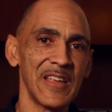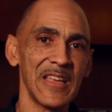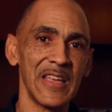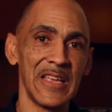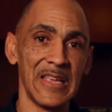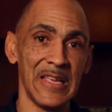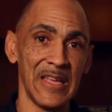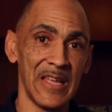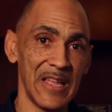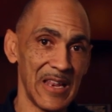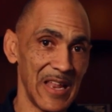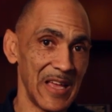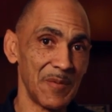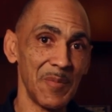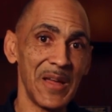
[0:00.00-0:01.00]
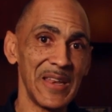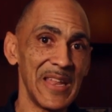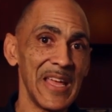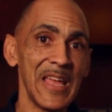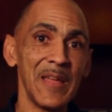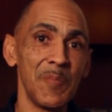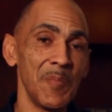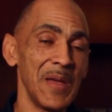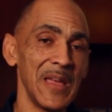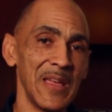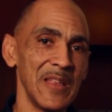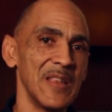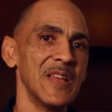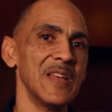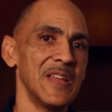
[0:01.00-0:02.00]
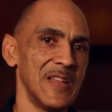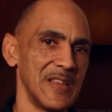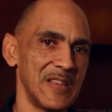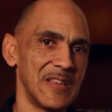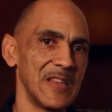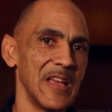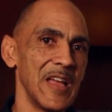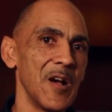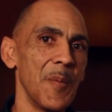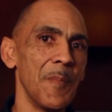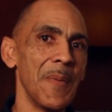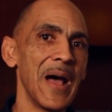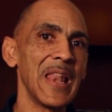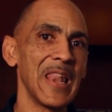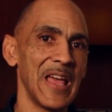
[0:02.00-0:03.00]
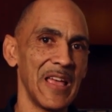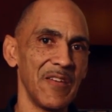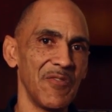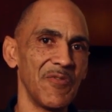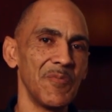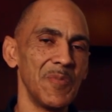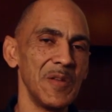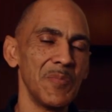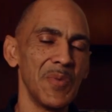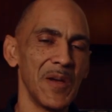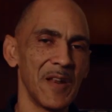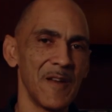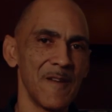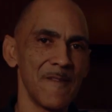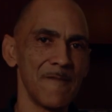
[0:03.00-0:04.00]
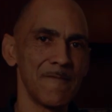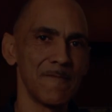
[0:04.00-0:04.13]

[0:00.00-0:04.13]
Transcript: King, like my dad, made to help my life be better.